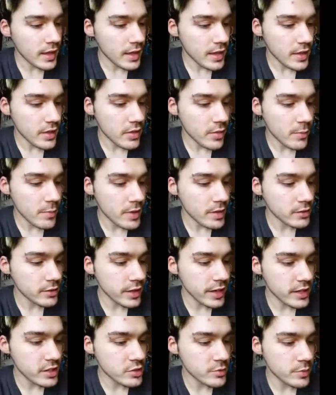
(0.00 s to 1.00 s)
The
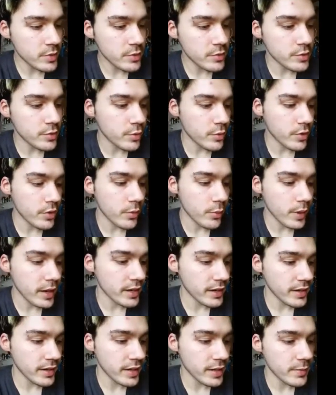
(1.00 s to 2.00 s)
middle age moon, or the
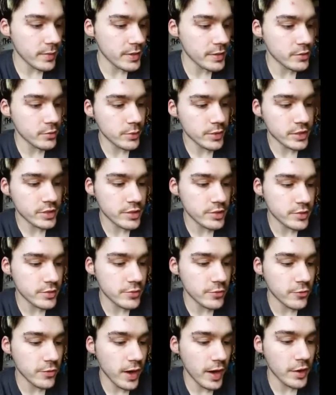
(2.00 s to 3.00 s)
waning gibbous, which
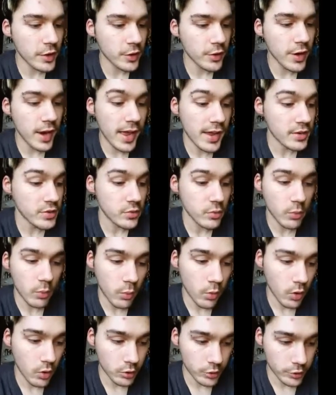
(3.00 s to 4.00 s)
is fire and
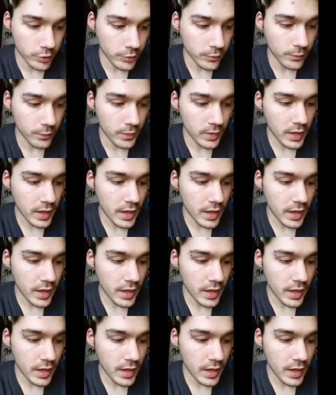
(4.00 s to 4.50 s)
water.